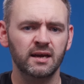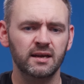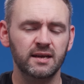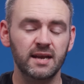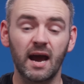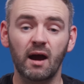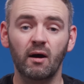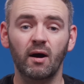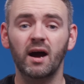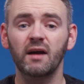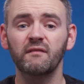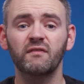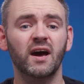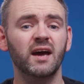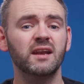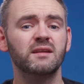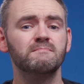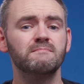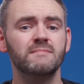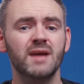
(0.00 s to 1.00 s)
Now, I've
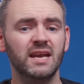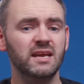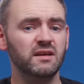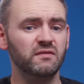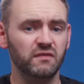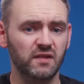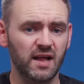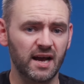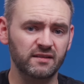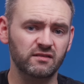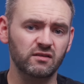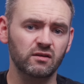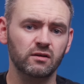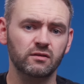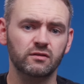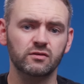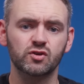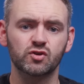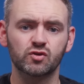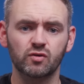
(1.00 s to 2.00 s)
had many flat
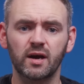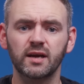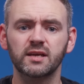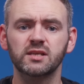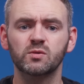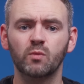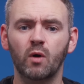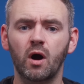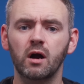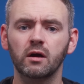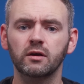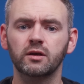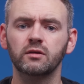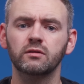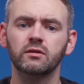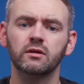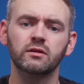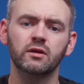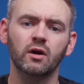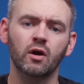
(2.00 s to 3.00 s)
earthers trying to argue
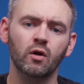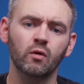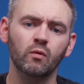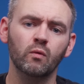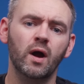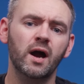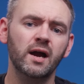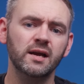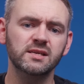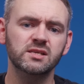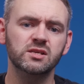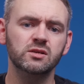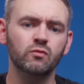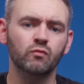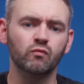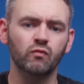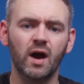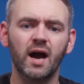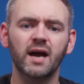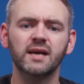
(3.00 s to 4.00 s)
that the
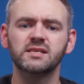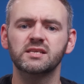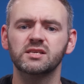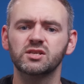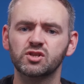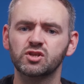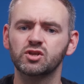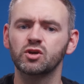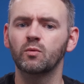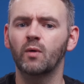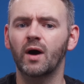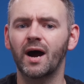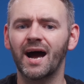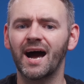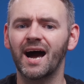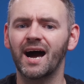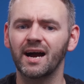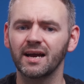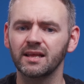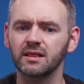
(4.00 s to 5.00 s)
horizon rises to our
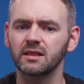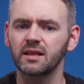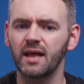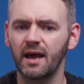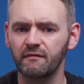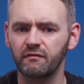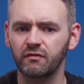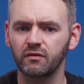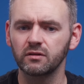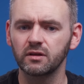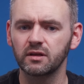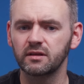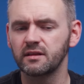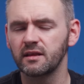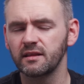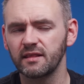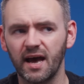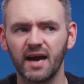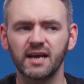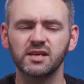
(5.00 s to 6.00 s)
eye level and
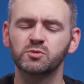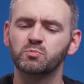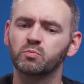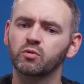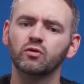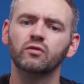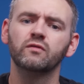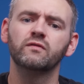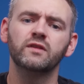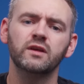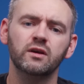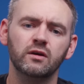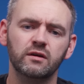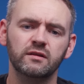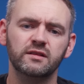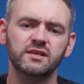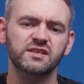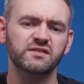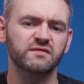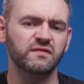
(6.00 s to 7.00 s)
that that is proof the
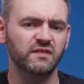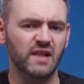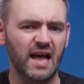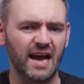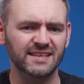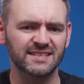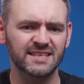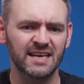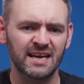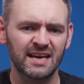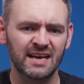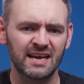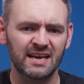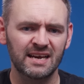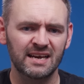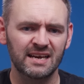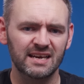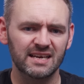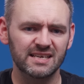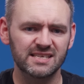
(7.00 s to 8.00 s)
Earth is flat,
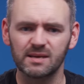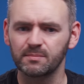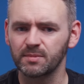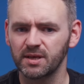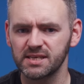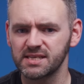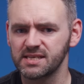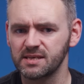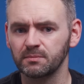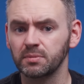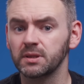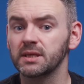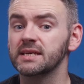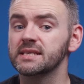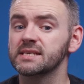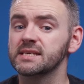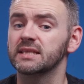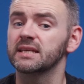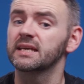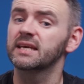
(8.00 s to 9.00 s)
except that simply
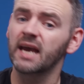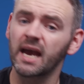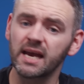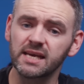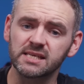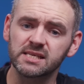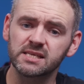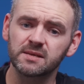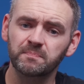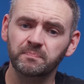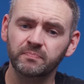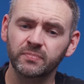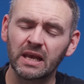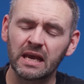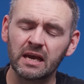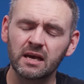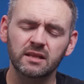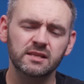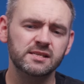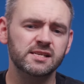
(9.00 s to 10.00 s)
isn't the case.
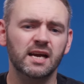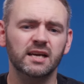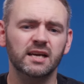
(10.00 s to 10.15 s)
There's